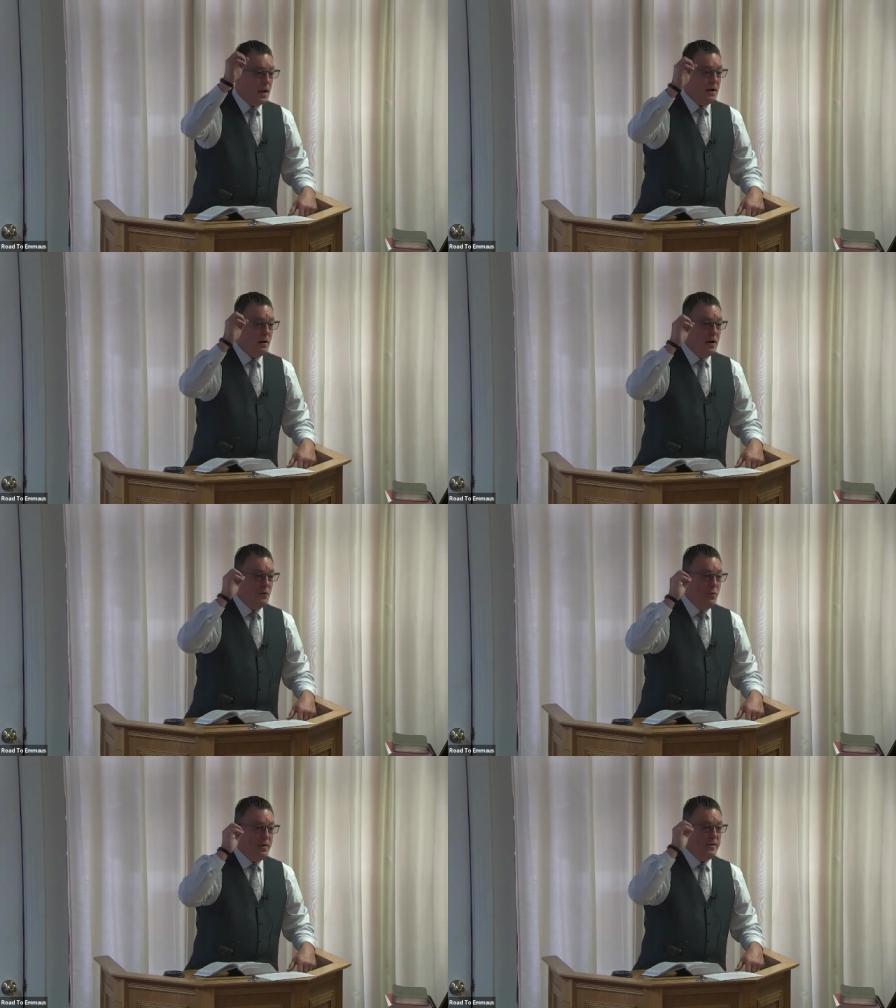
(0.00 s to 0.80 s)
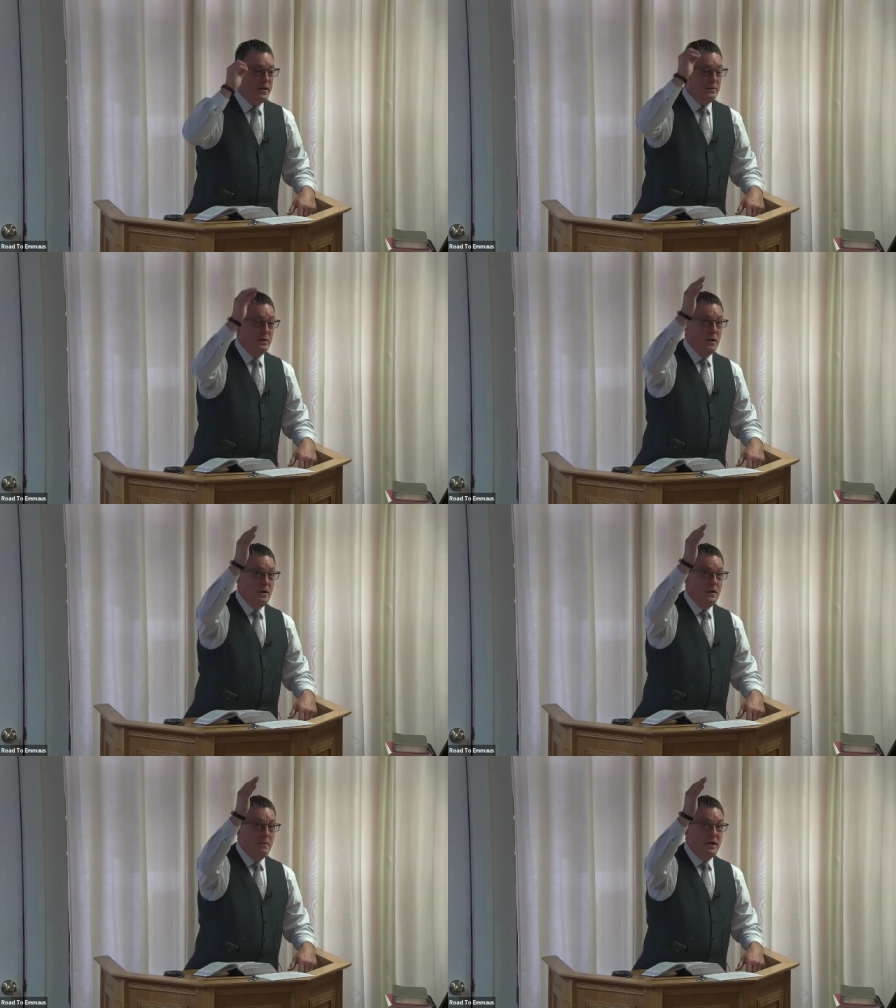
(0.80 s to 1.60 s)
And a lot of women,
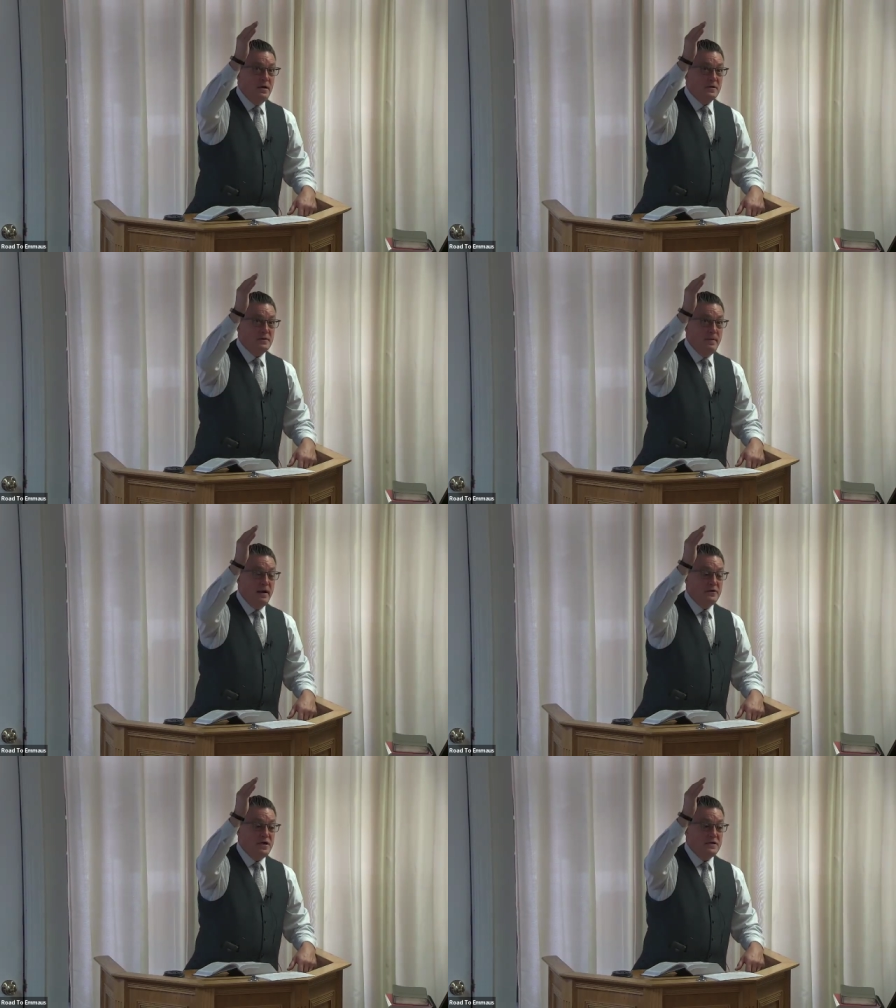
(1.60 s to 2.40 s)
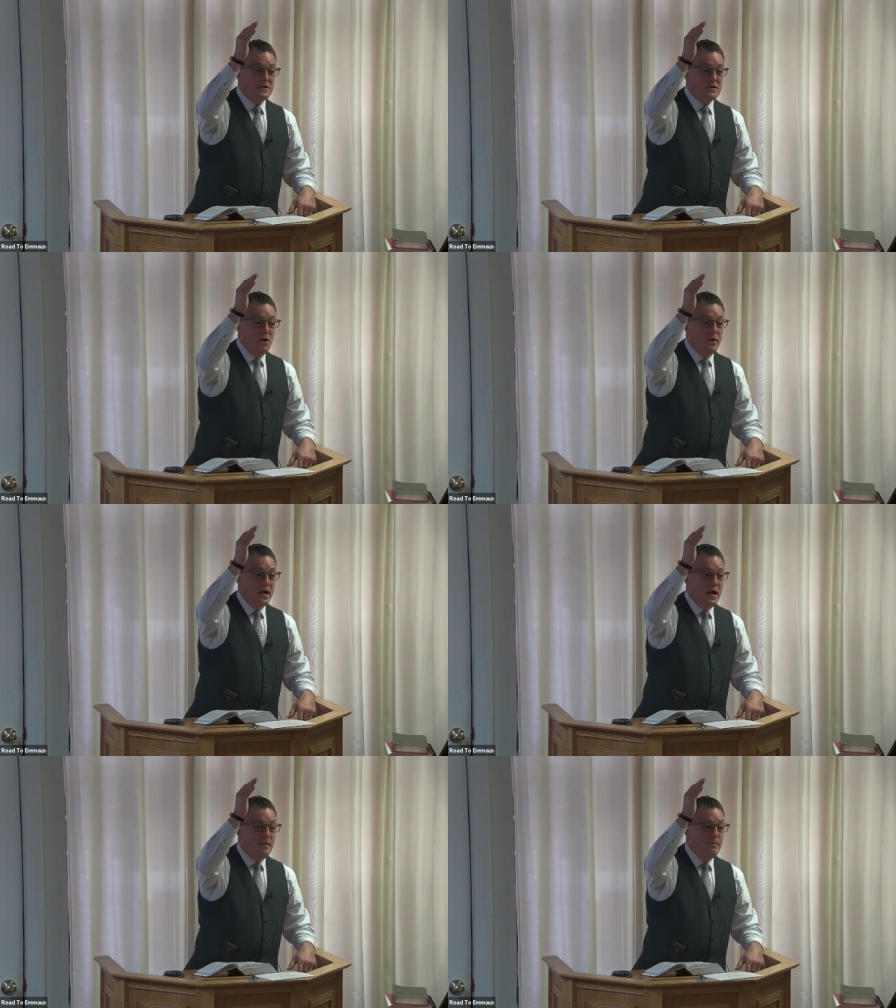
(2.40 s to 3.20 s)
because the marriage age is
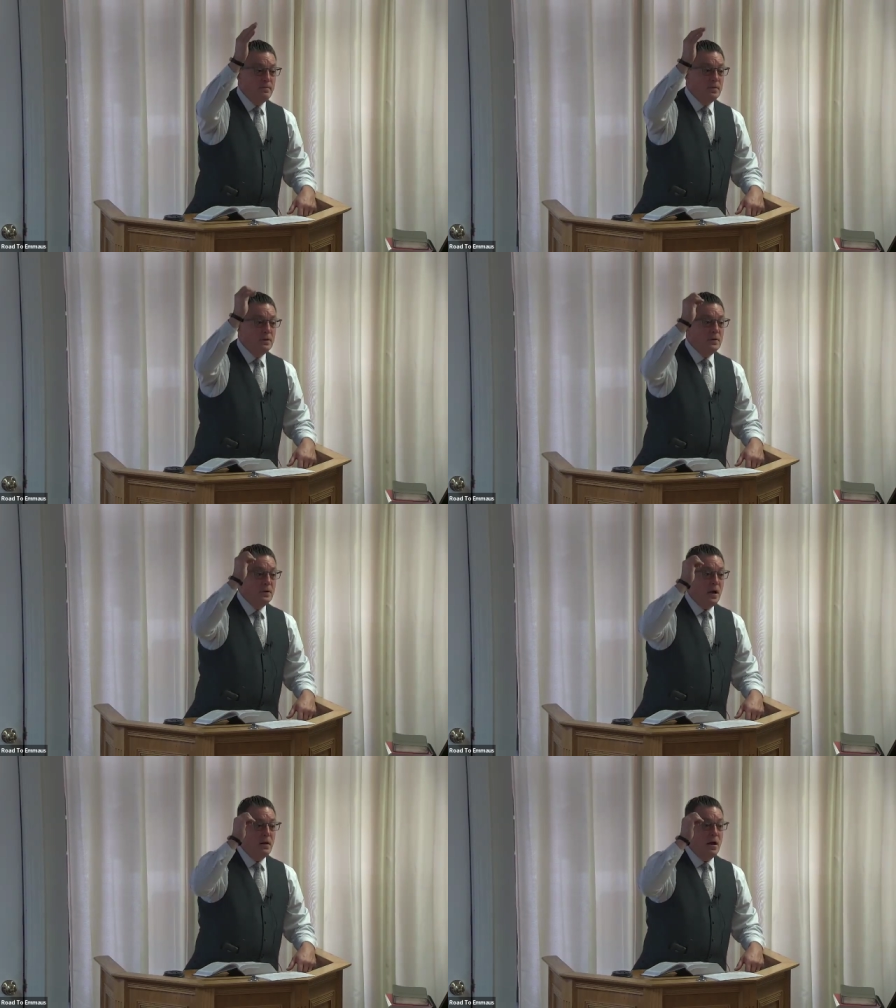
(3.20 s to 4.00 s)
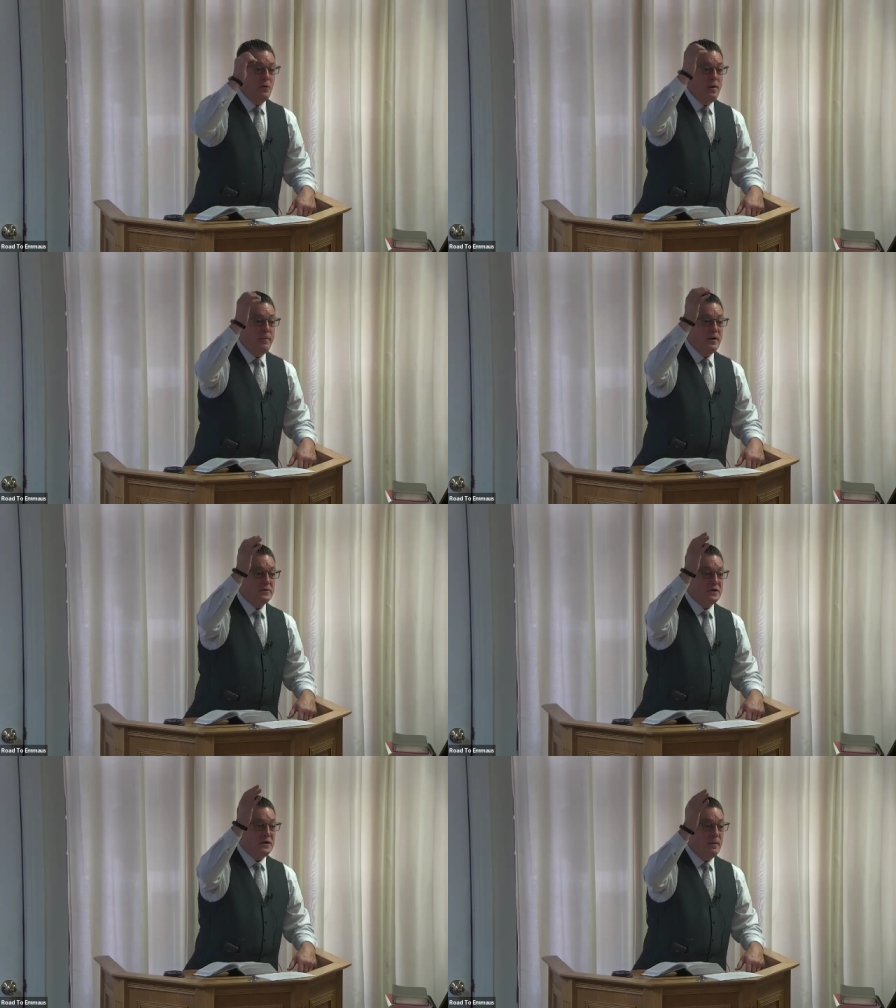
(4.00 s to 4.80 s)
going up, a lot of women
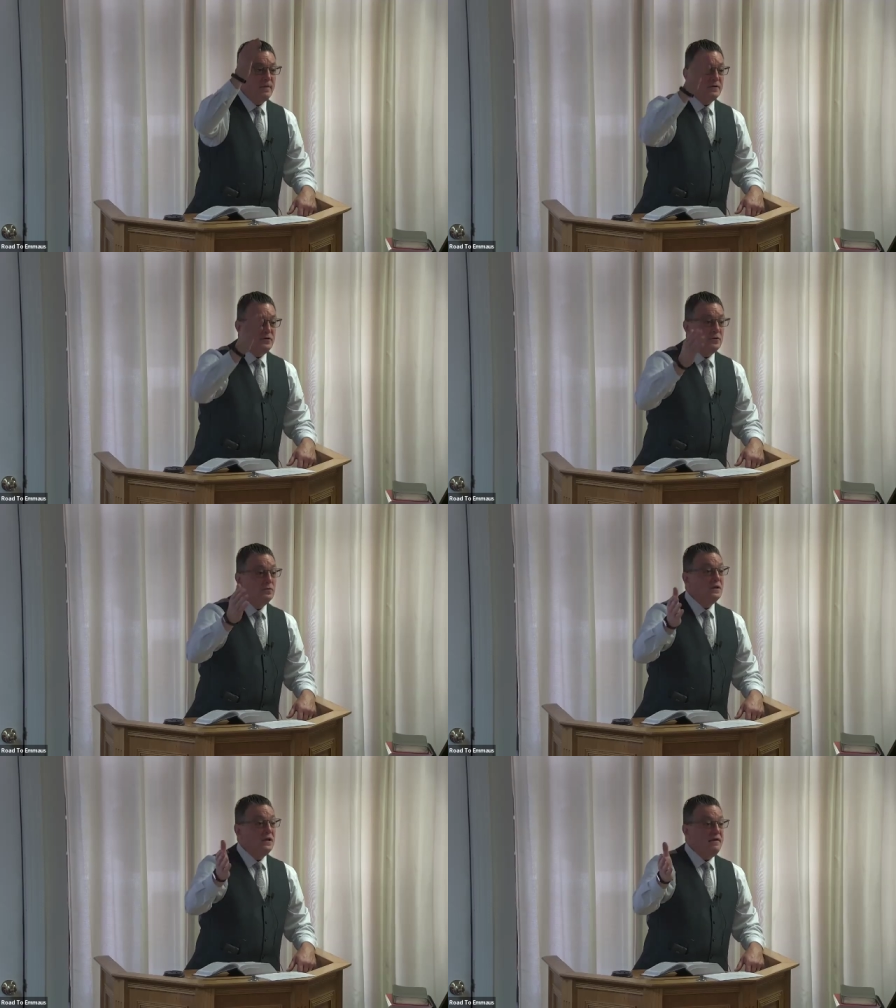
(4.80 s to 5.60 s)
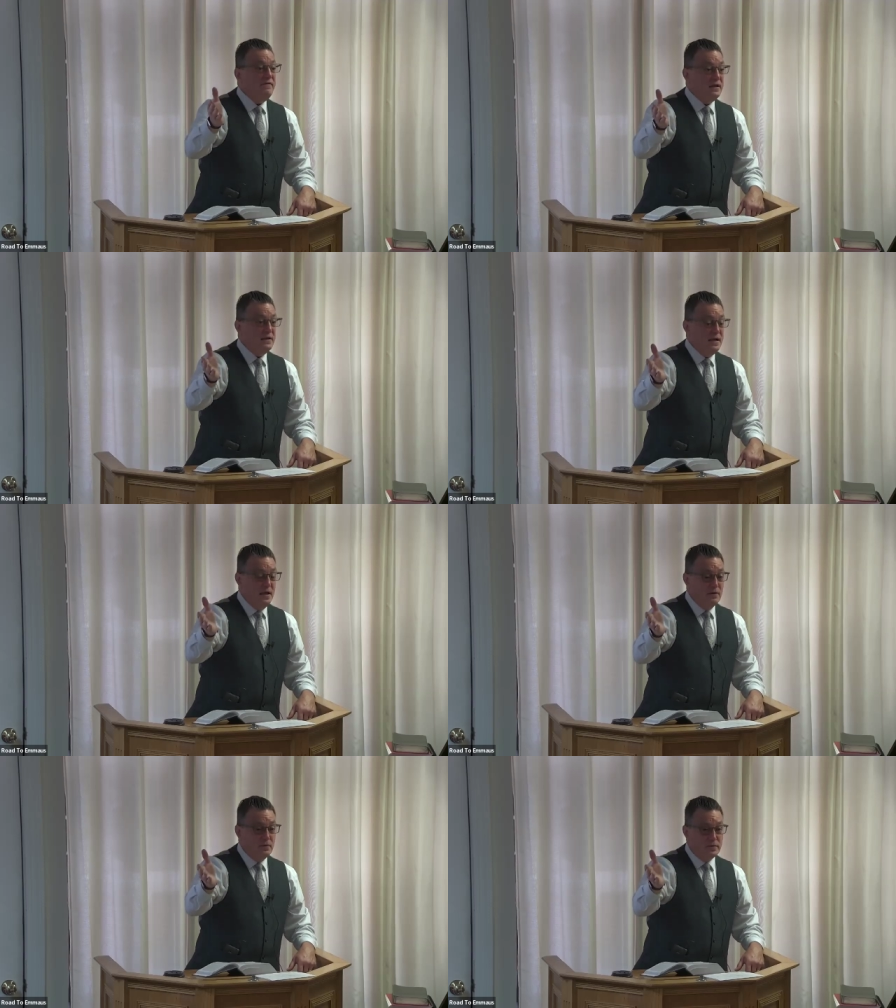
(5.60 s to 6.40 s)
are succumbing to living
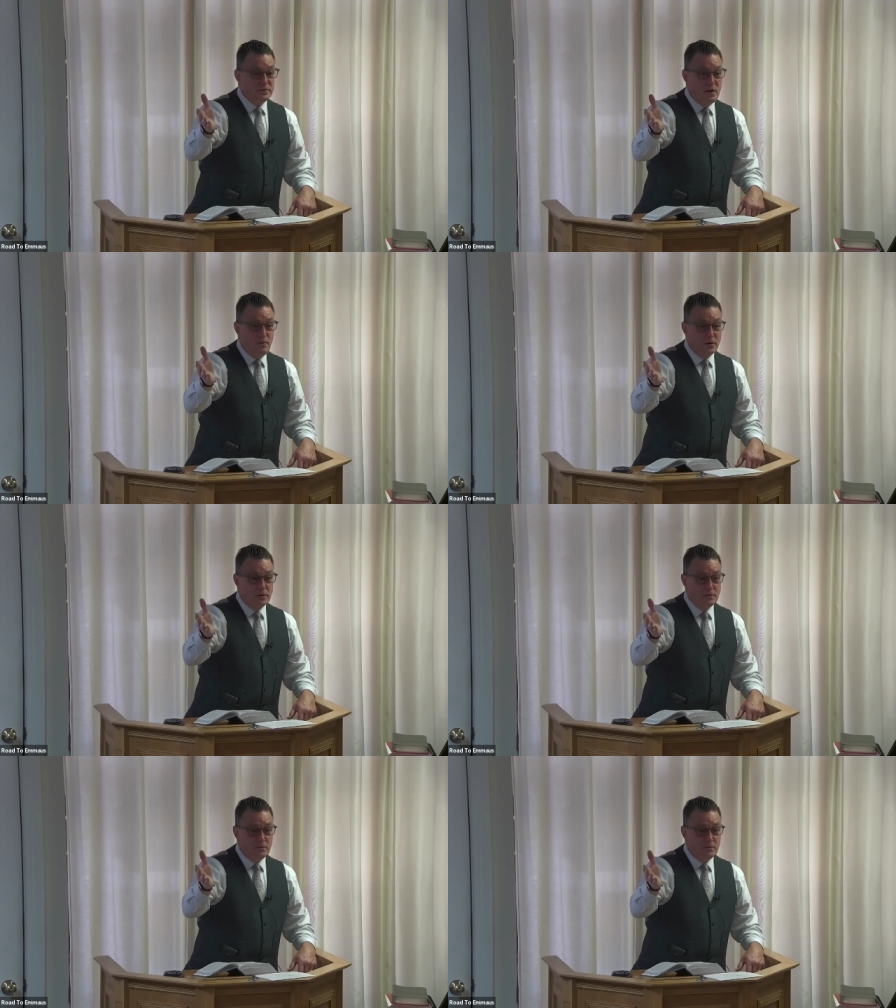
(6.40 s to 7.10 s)
together with someone.